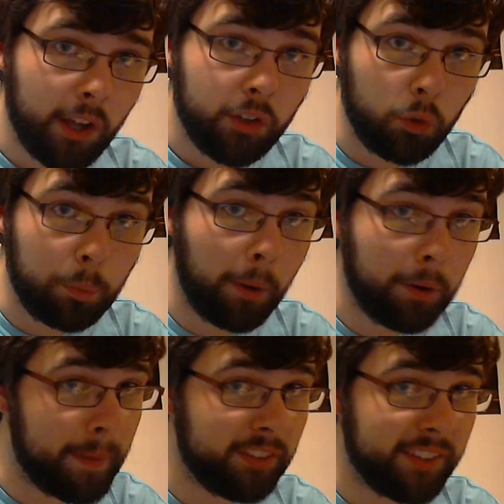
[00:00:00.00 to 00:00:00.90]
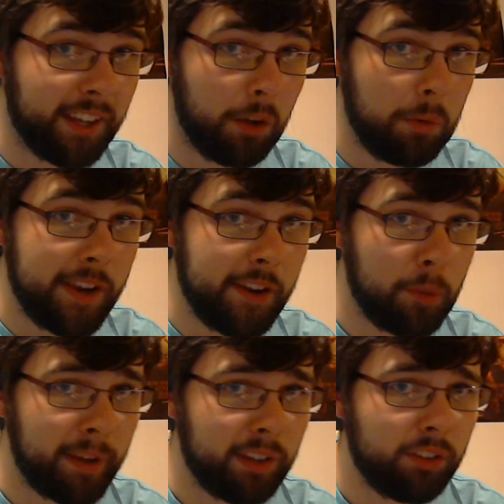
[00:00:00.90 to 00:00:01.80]
Do polar bears get lonely in your
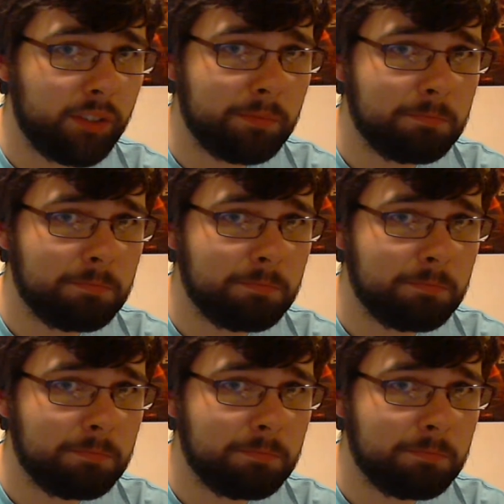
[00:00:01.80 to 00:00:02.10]
pants?